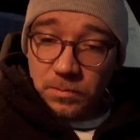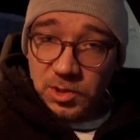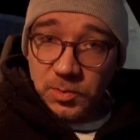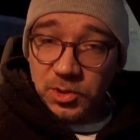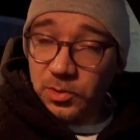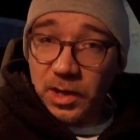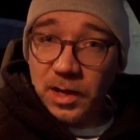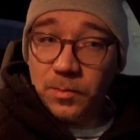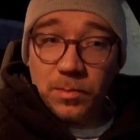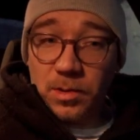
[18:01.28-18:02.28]

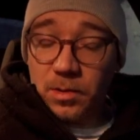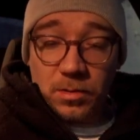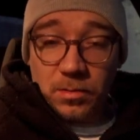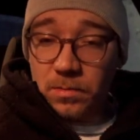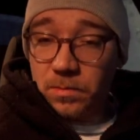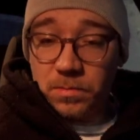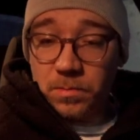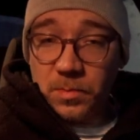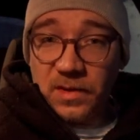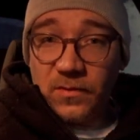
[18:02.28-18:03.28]
subscribe
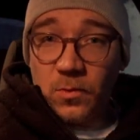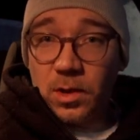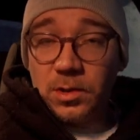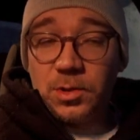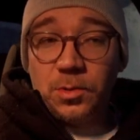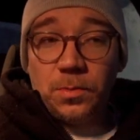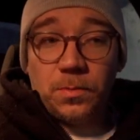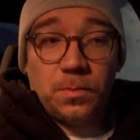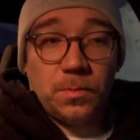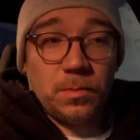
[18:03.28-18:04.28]
if you want to.
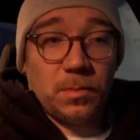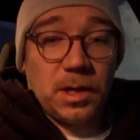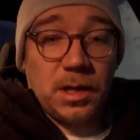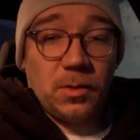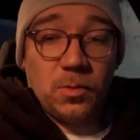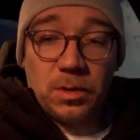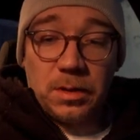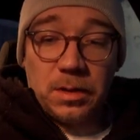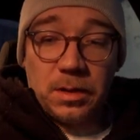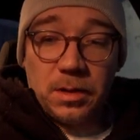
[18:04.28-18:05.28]
I
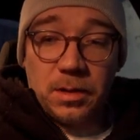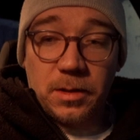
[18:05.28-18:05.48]
will